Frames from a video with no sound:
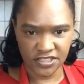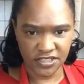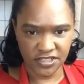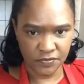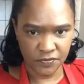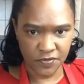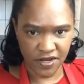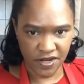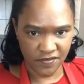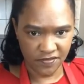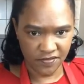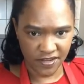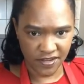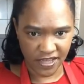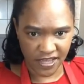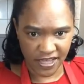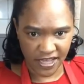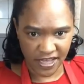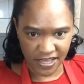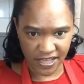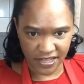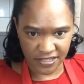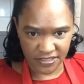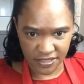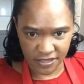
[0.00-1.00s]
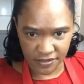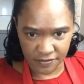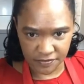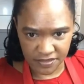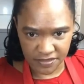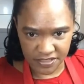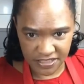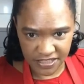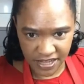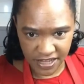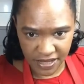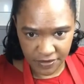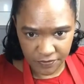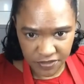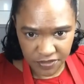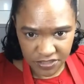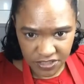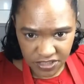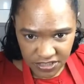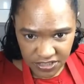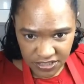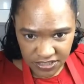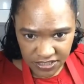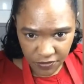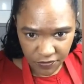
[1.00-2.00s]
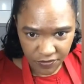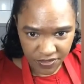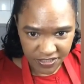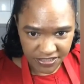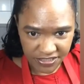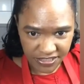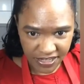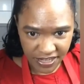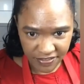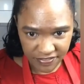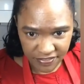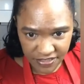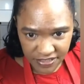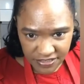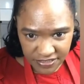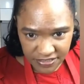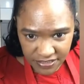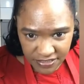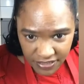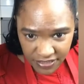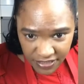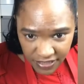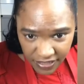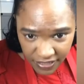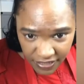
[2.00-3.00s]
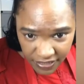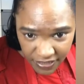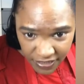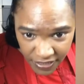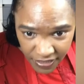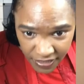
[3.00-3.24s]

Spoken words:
and whenever they had sandwiches, they always had these in there.